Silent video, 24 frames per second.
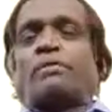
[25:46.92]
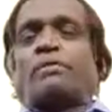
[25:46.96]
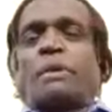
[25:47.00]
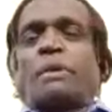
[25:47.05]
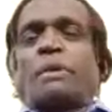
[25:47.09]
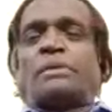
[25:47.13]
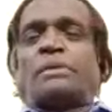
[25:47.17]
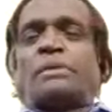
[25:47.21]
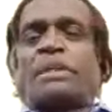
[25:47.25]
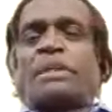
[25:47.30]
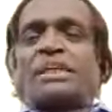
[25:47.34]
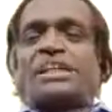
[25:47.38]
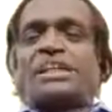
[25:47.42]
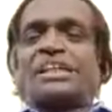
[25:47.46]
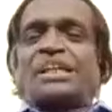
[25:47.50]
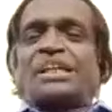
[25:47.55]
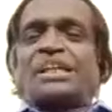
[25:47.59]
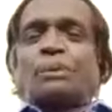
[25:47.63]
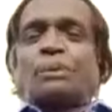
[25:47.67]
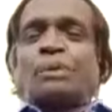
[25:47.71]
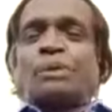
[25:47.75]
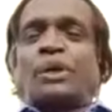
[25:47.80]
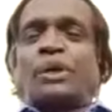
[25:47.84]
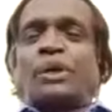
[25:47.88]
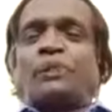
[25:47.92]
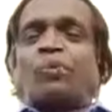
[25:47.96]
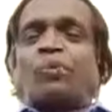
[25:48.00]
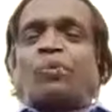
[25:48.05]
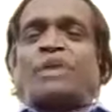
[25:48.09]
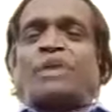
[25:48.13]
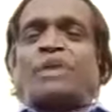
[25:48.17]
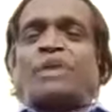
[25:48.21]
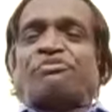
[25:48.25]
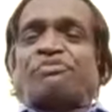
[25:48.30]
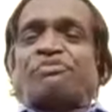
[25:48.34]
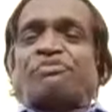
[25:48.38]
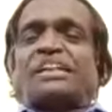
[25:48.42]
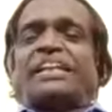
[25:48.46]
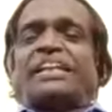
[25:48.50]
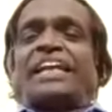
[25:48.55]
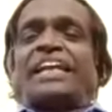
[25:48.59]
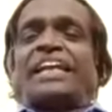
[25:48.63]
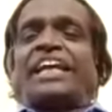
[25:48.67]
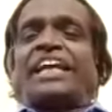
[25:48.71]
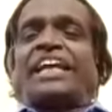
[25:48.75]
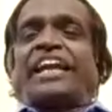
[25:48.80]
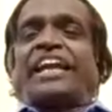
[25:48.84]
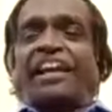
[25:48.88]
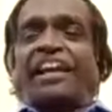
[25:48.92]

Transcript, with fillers: my family. My wife will take